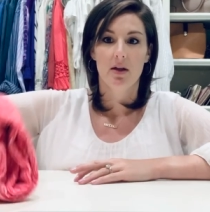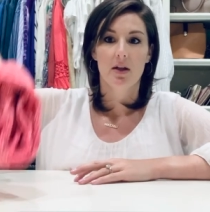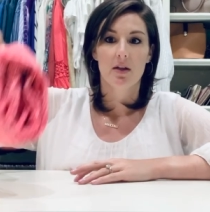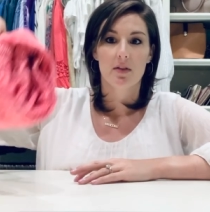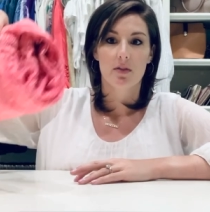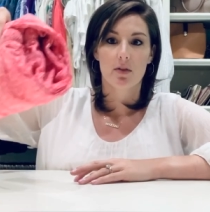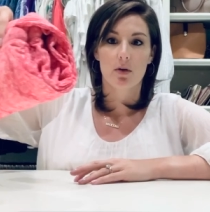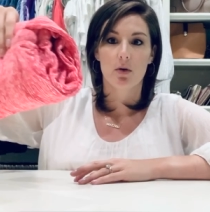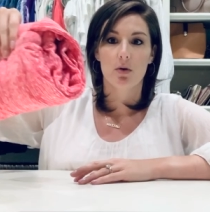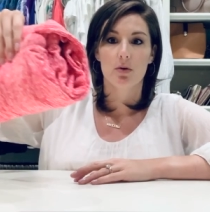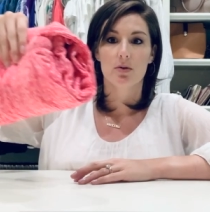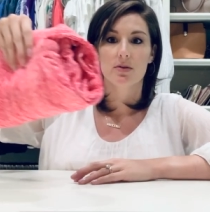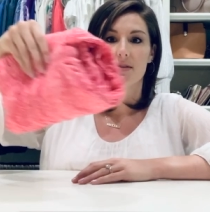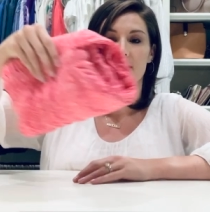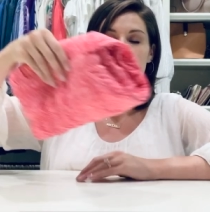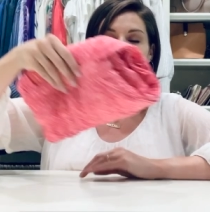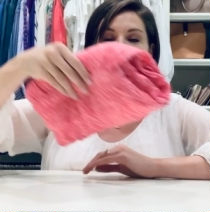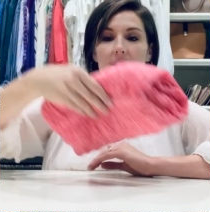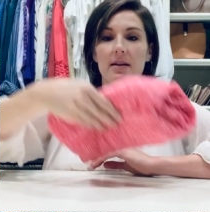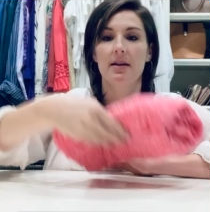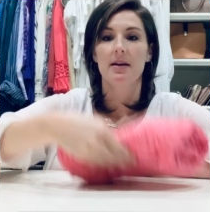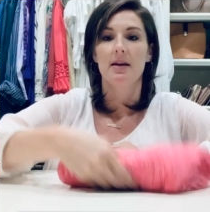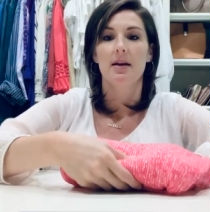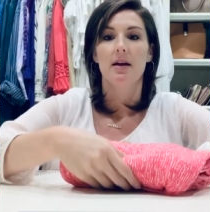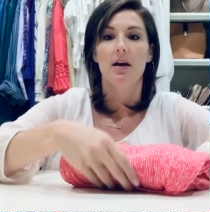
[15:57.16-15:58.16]
the whole
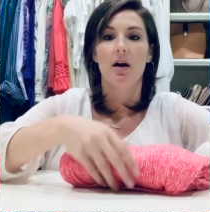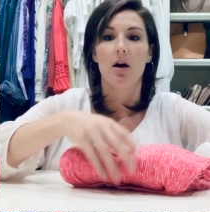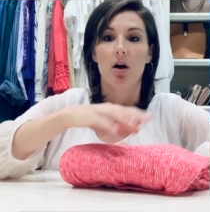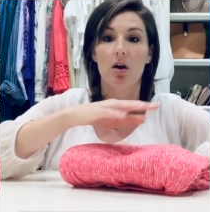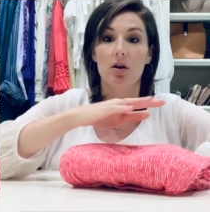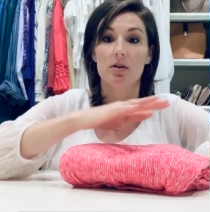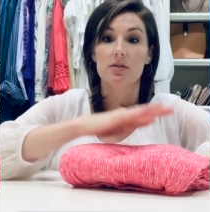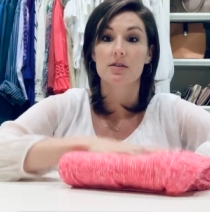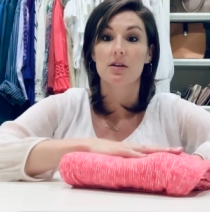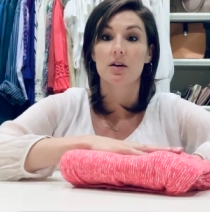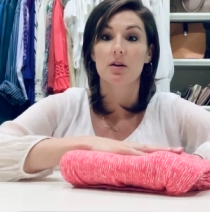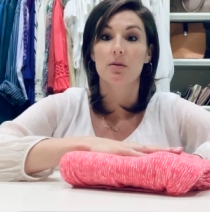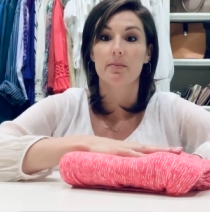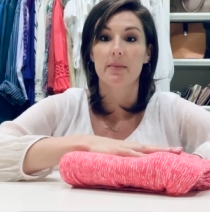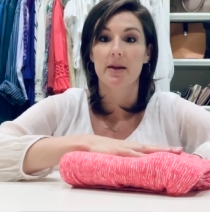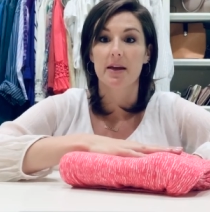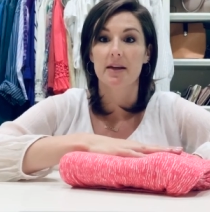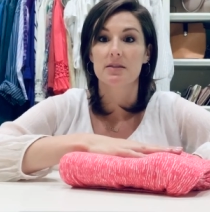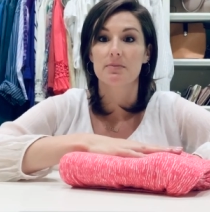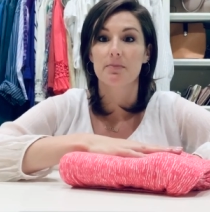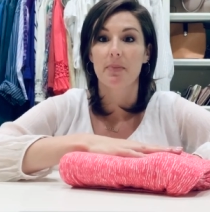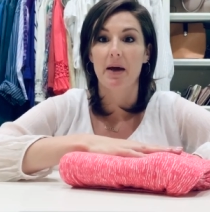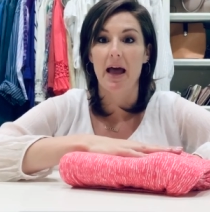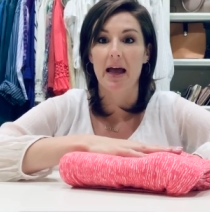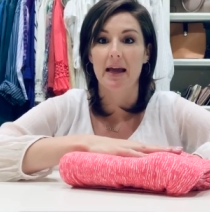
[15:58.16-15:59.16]
set. Also
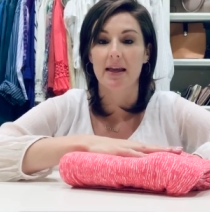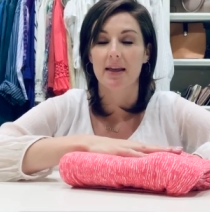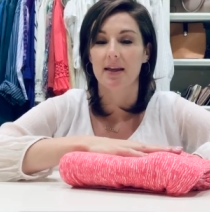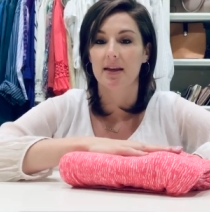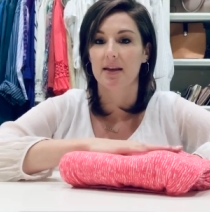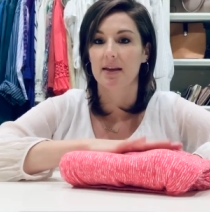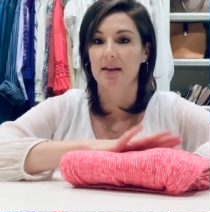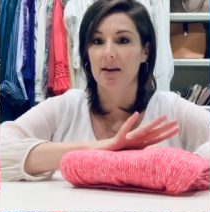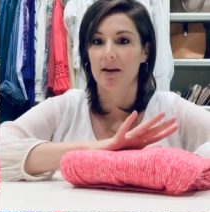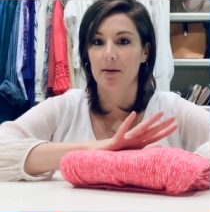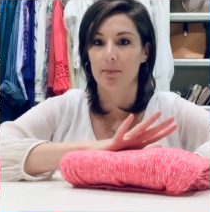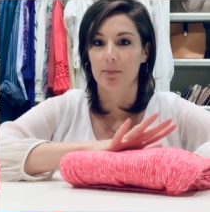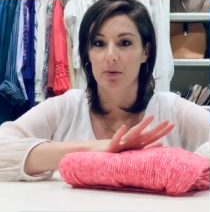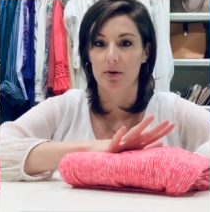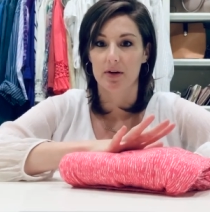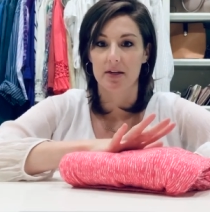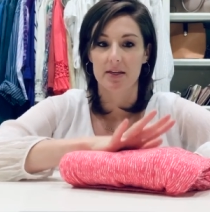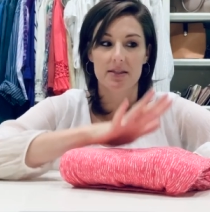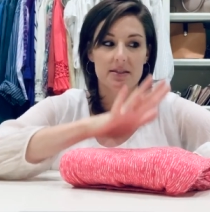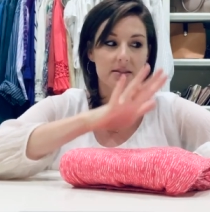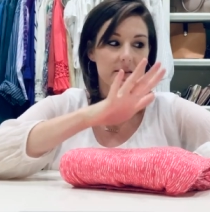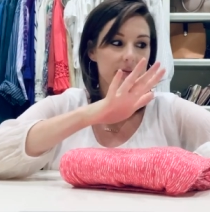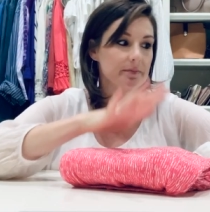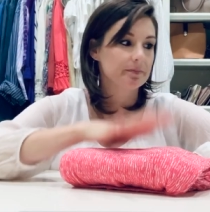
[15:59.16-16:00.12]
makes packing a breeze.